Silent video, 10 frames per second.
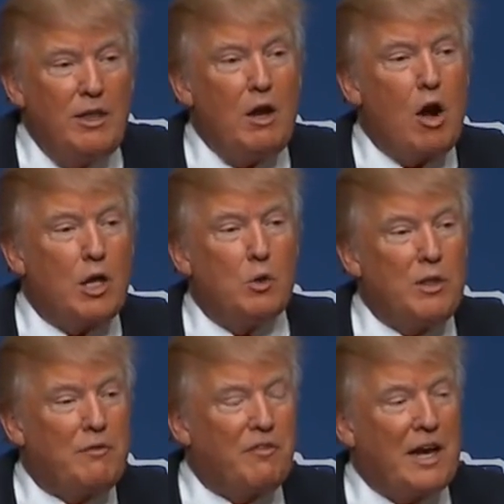They'd argue and
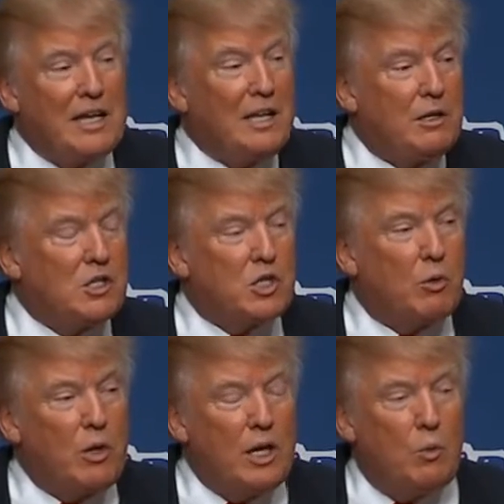they'd fight and they'd
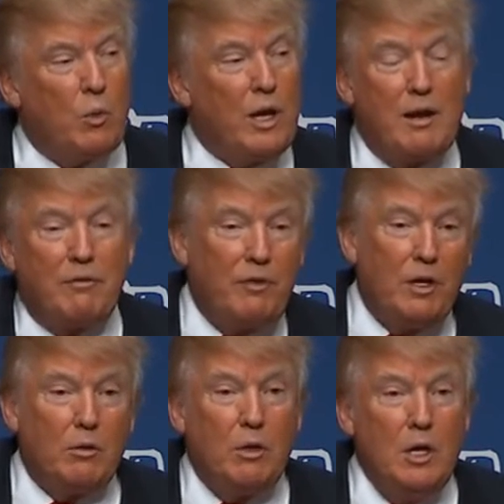disagree and we'd have, you
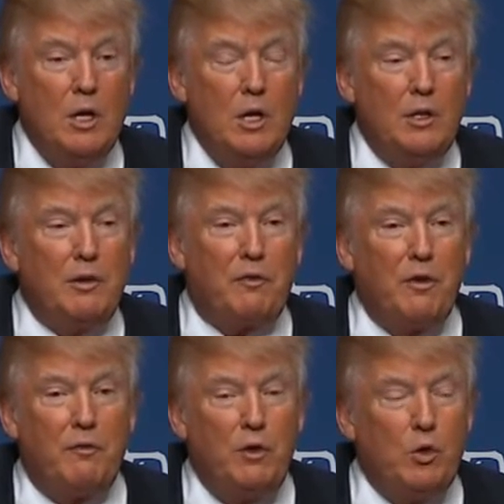know,
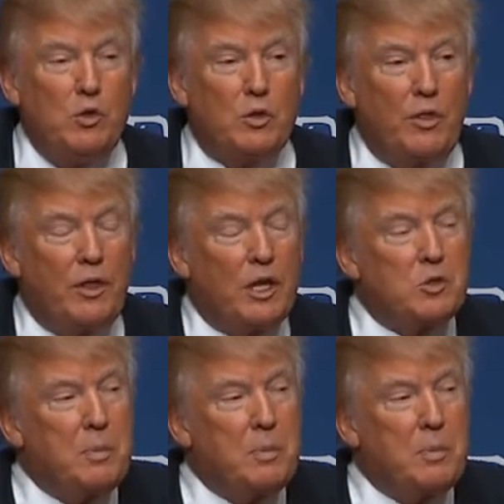different views on things.